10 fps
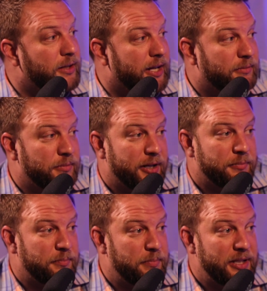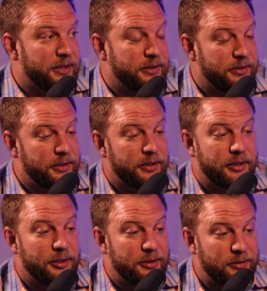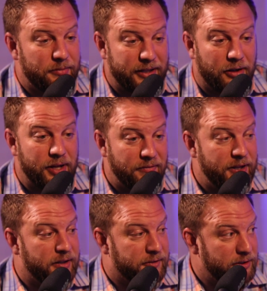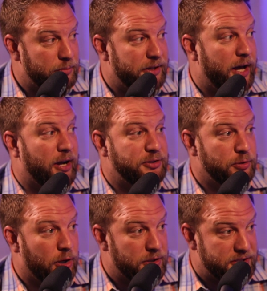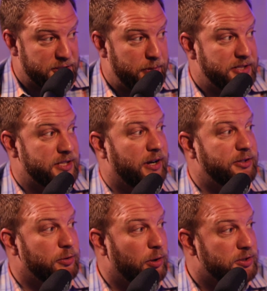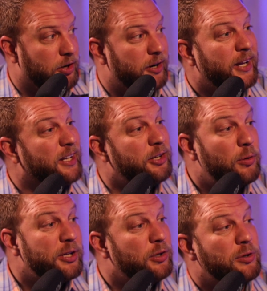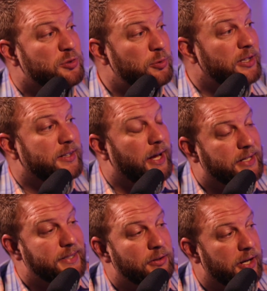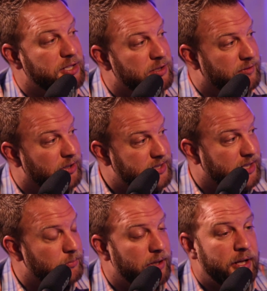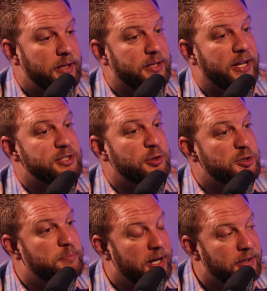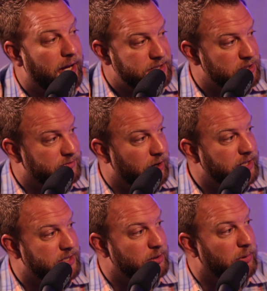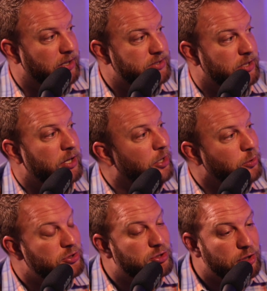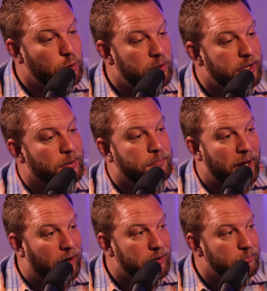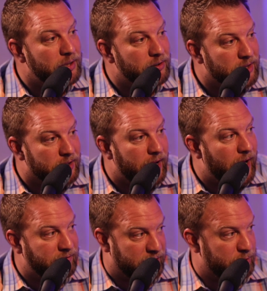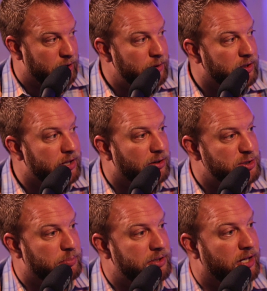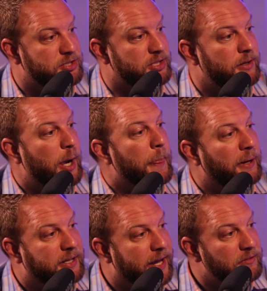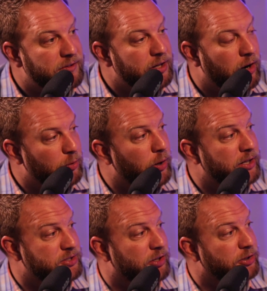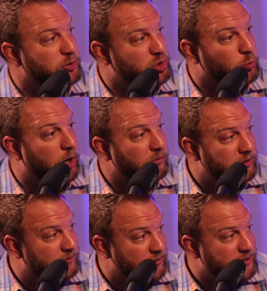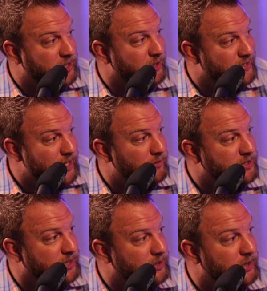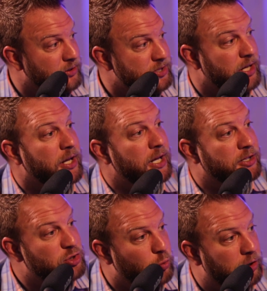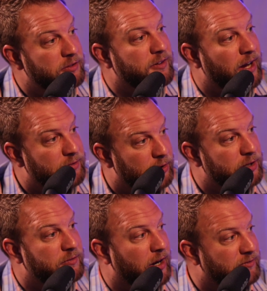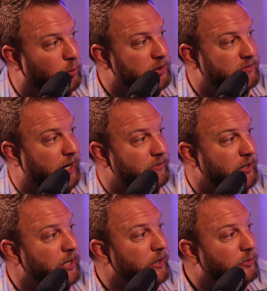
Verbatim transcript: Like like being, like okay, I've done it for a little bit now. I do know it's expensive. I do know it's hard. You know what? You know what's really the ideal agent for a team? The agent who's been licensed for eighteen months, who's doing about a million and a half to three million dollars in production, and can't figure out a way to turn those twelve to fifteen to seventeen deals right. into twenty-five, thirty-five, forty-five.